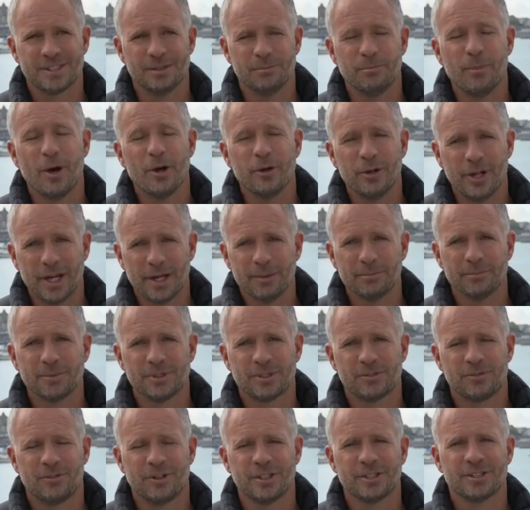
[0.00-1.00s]
and
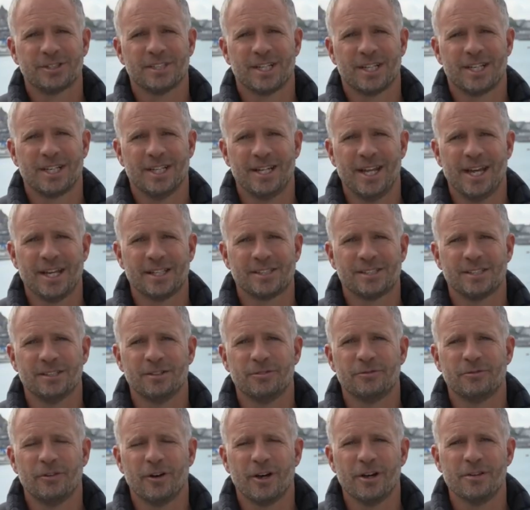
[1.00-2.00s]
modems for us to connect to
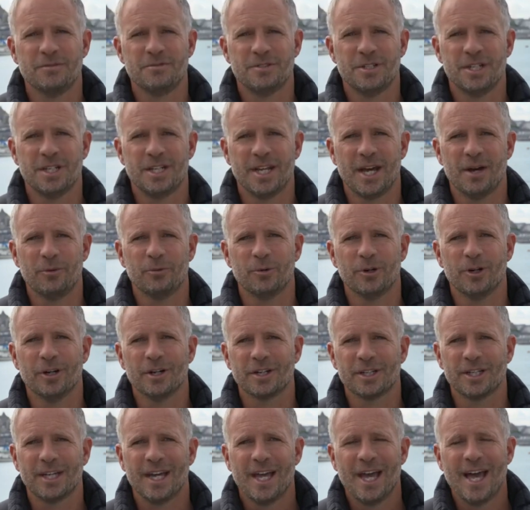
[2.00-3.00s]
the 5G
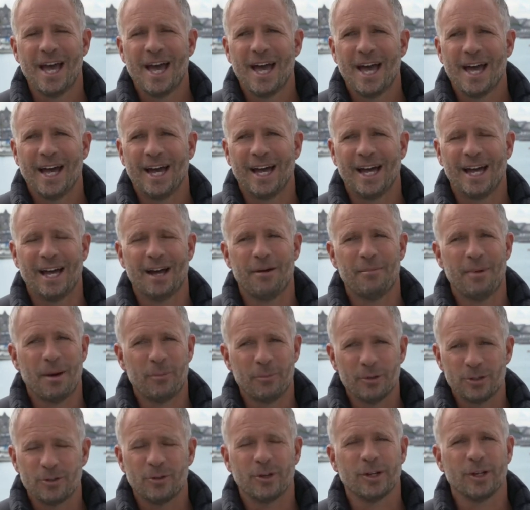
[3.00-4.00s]
network,
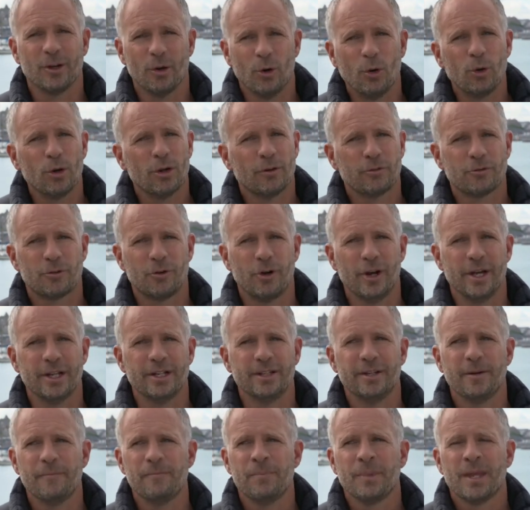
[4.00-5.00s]
and we're doing it all off
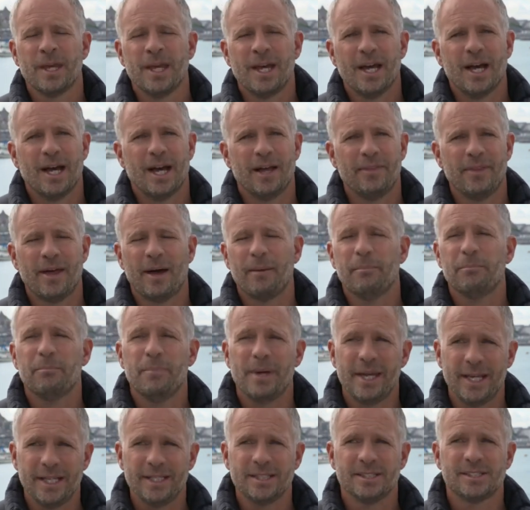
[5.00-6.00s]
grid. And that
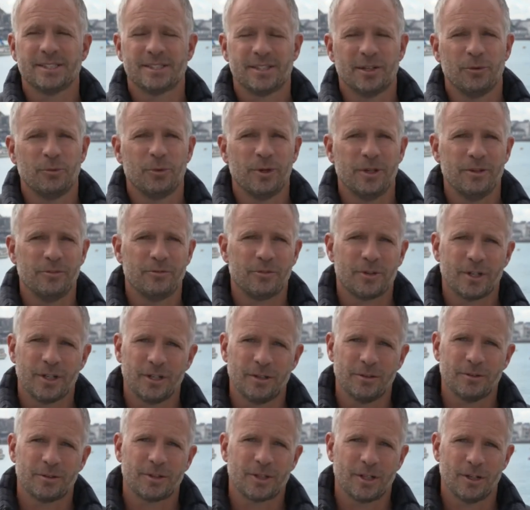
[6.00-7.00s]
means that we
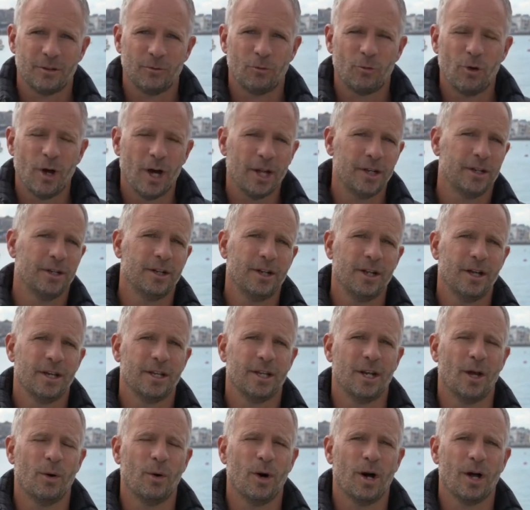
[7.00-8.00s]
can run
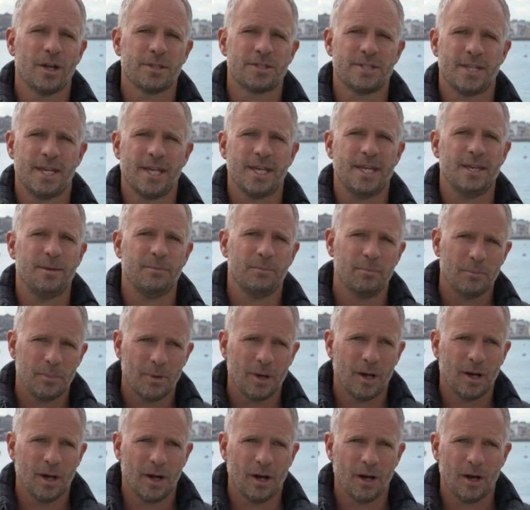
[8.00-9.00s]
our
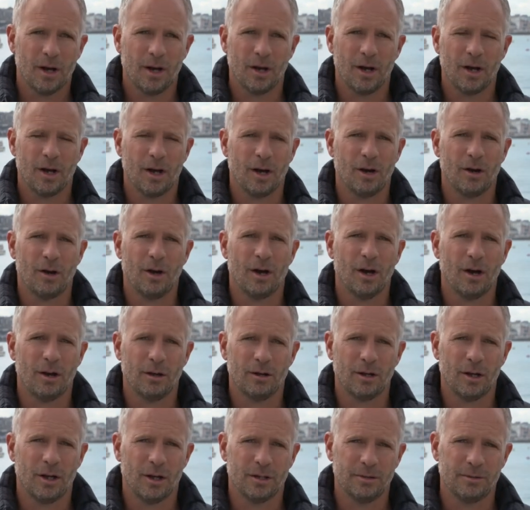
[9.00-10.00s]
team,
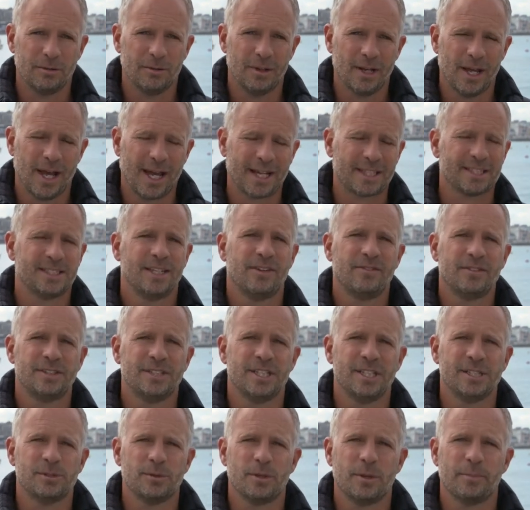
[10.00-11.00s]
our
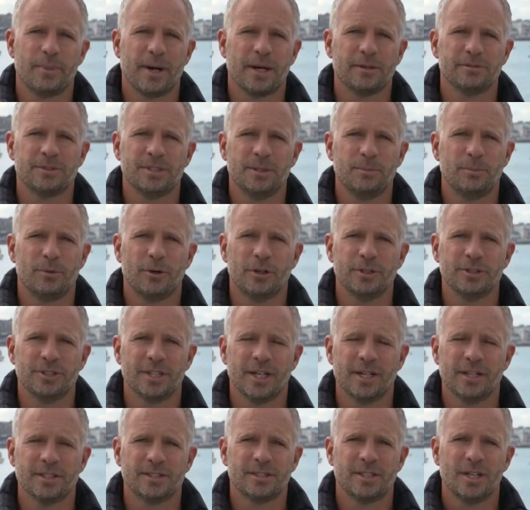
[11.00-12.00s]
activities with the Bounty
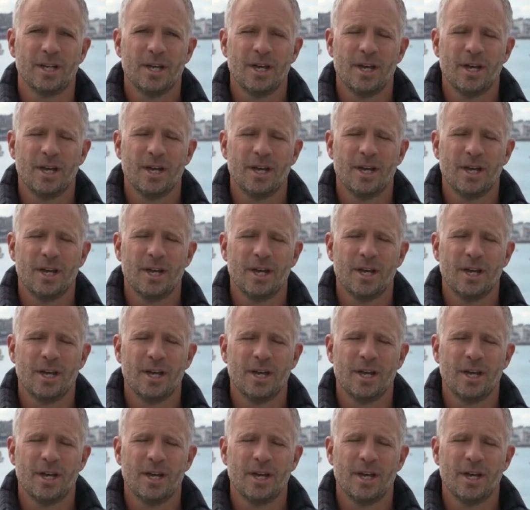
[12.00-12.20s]
project